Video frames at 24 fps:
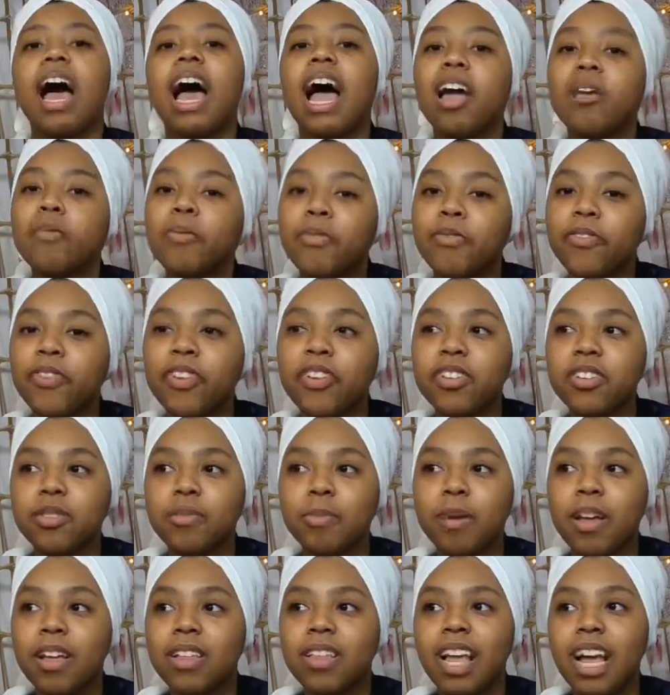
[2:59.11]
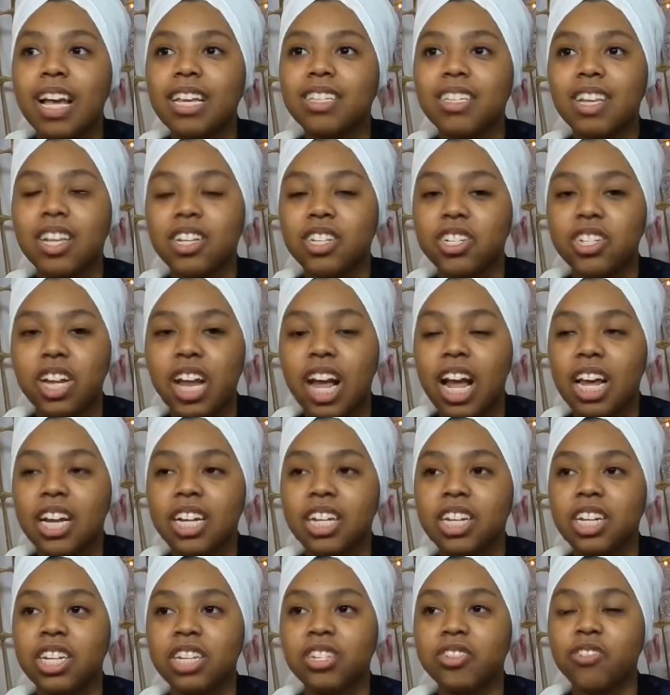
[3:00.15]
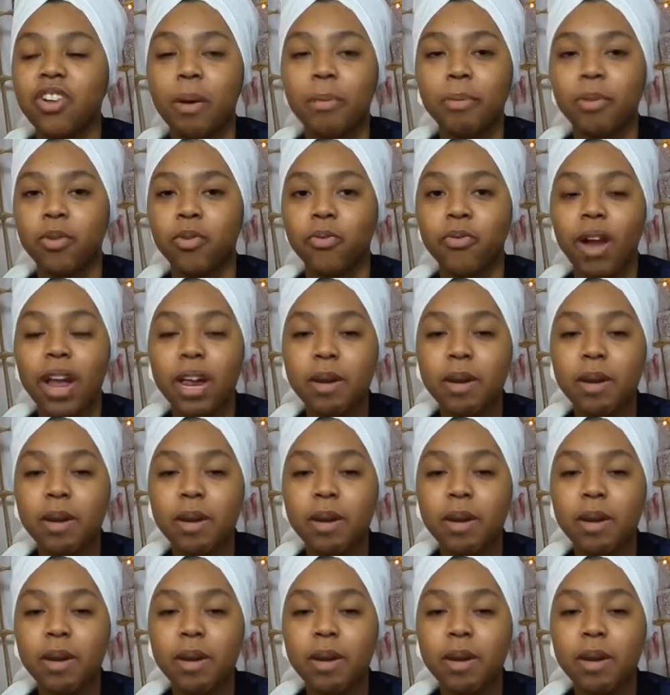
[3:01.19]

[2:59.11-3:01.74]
I prefer to smell like sunshine and tropical